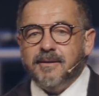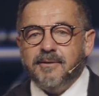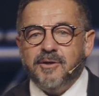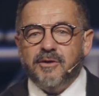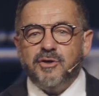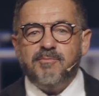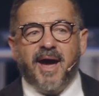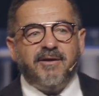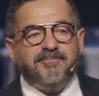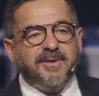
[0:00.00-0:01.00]
You
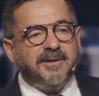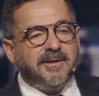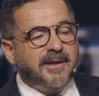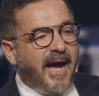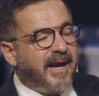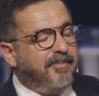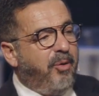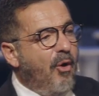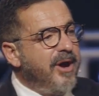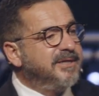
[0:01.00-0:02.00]
might have had a
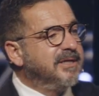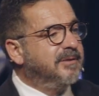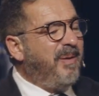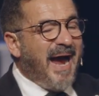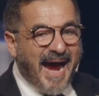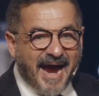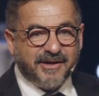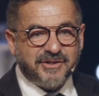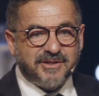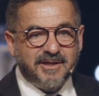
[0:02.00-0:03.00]
poisoned
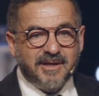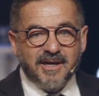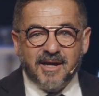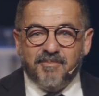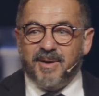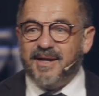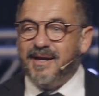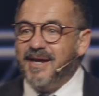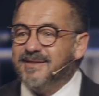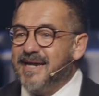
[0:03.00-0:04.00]
past, but
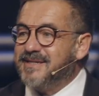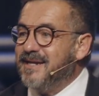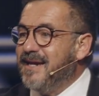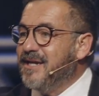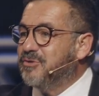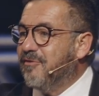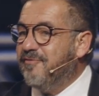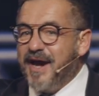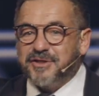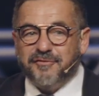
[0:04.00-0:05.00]
it doesn't need to
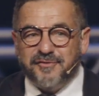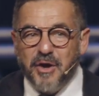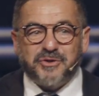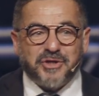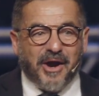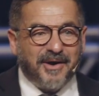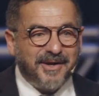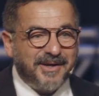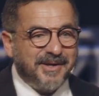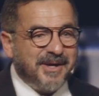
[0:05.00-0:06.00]
affect your future.
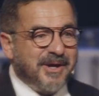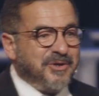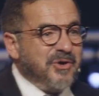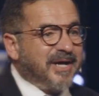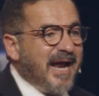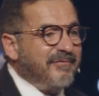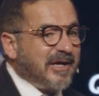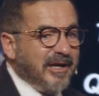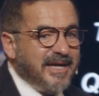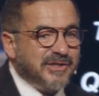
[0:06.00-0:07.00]
You can have a
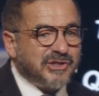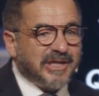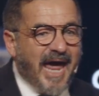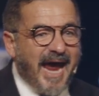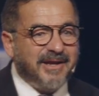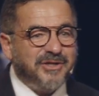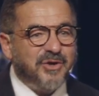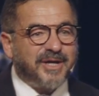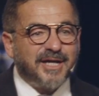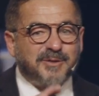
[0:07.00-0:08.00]
clean slate.
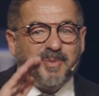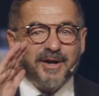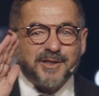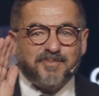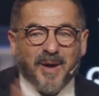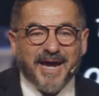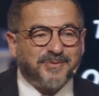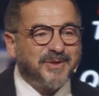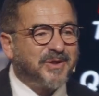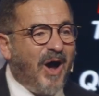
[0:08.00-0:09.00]
You can experience
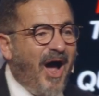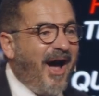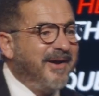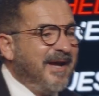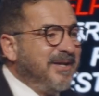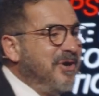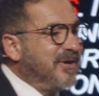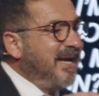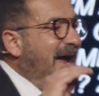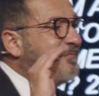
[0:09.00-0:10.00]
peace with God. You
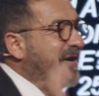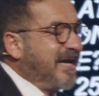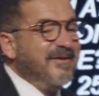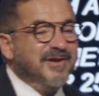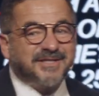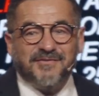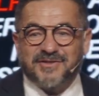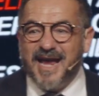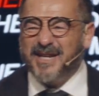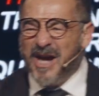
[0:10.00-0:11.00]
can have forgiveness of
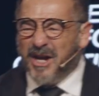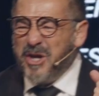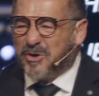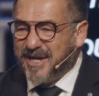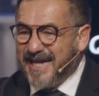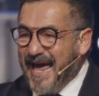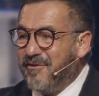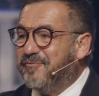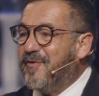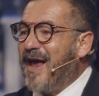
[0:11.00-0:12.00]
sins. You can get
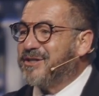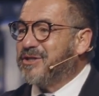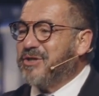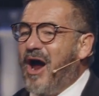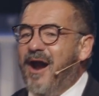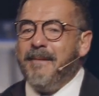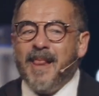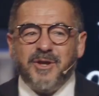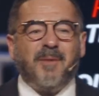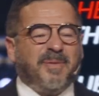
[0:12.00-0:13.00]
a fresh start,
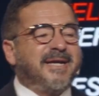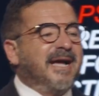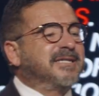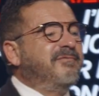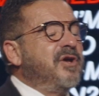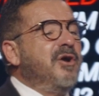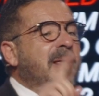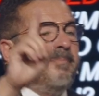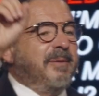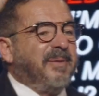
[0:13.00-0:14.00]
not because of you,
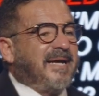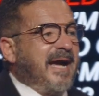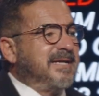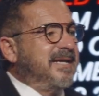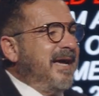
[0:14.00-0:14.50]
but because